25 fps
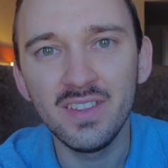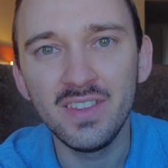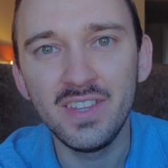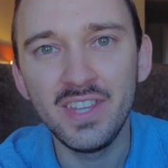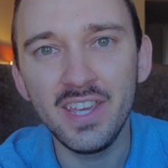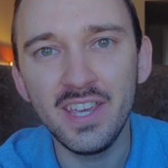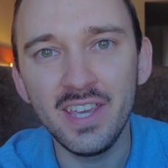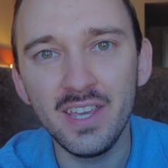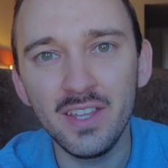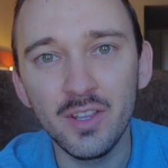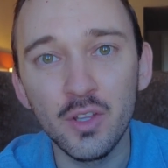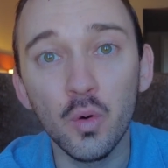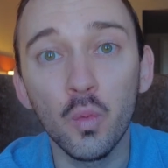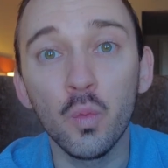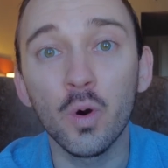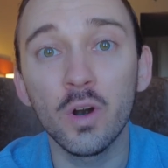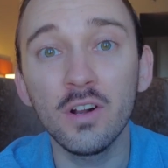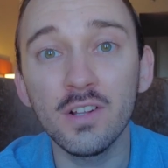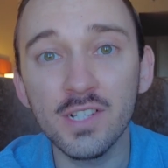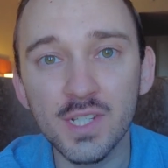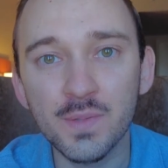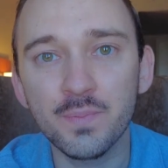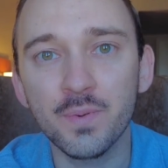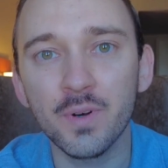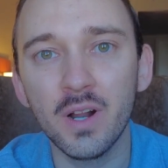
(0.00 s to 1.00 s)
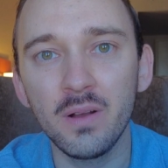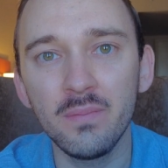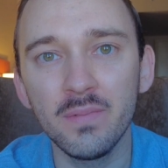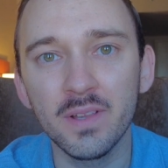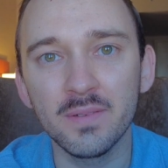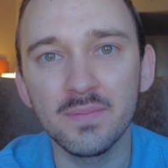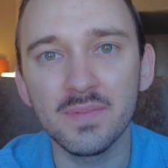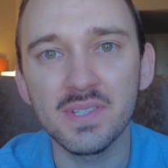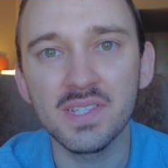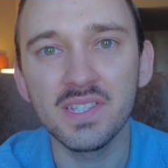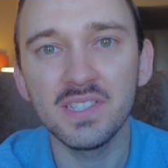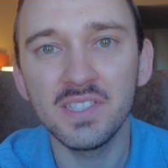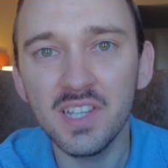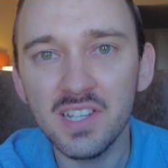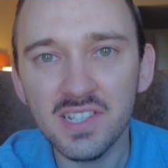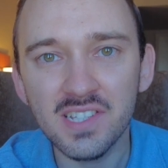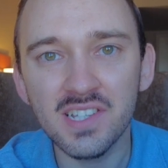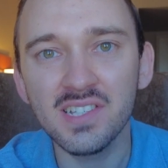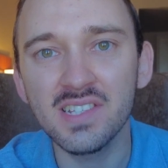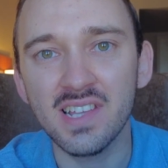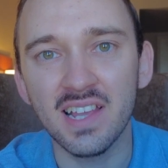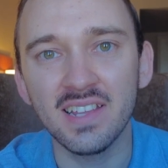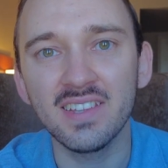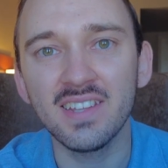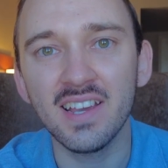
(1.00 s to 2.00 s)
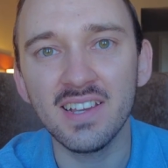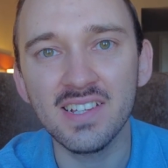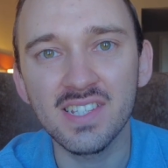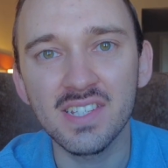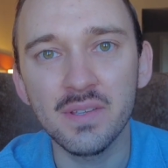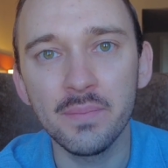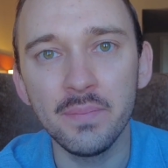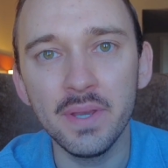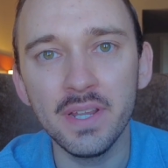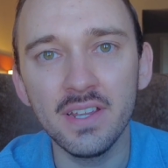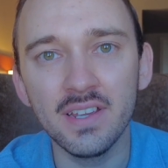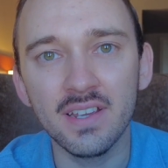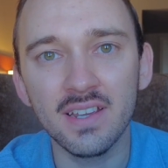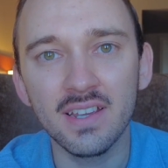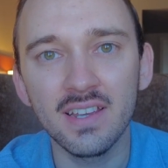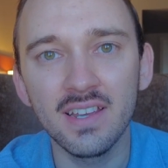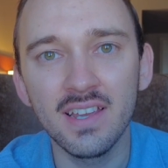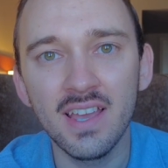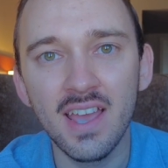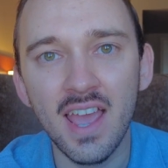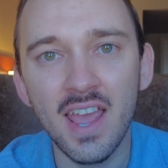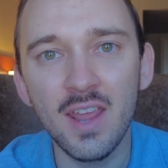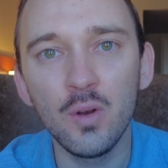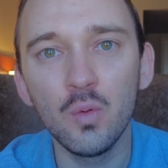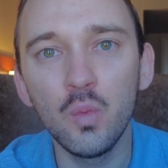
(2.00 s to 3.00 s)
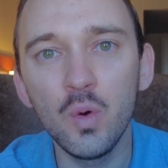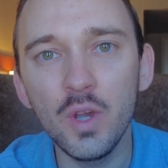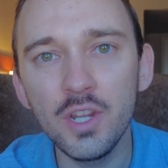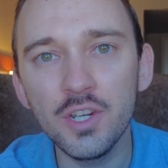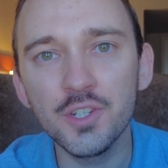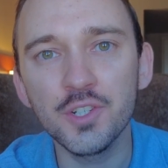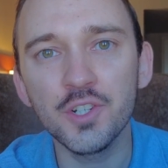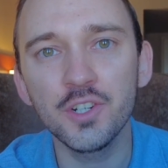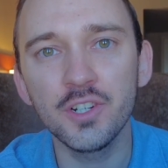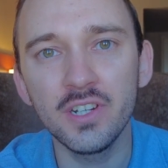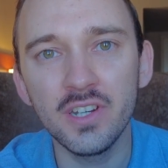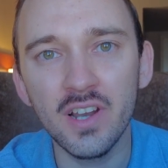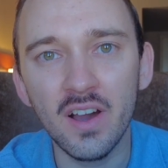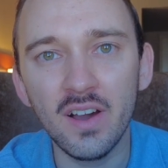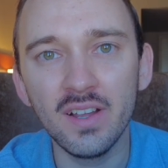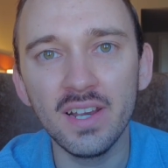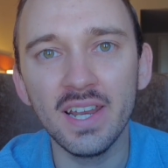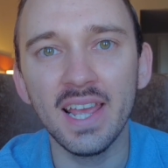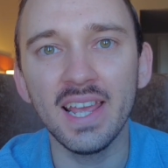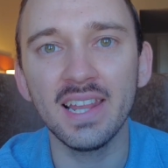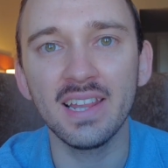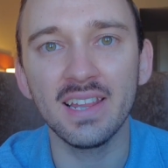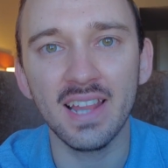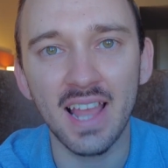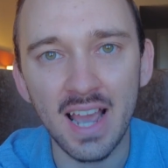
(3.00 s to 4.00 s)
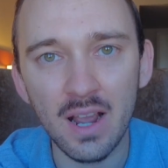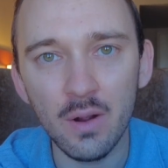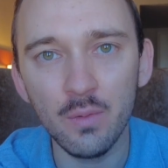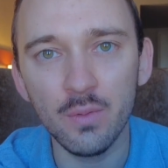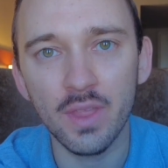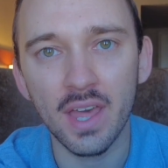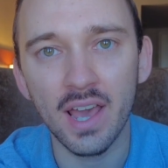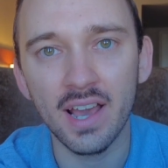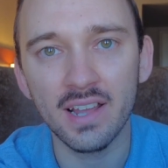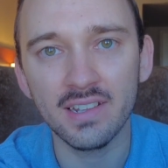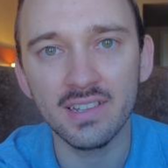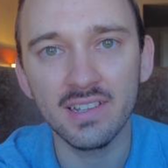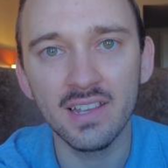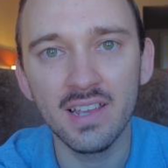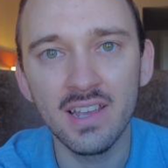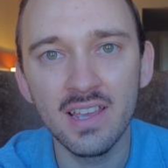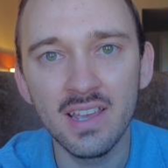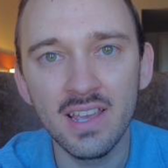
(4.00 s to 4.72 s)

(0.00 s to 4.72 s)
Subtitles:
the world's problems, this is anti-Semitic, and we should not allow that.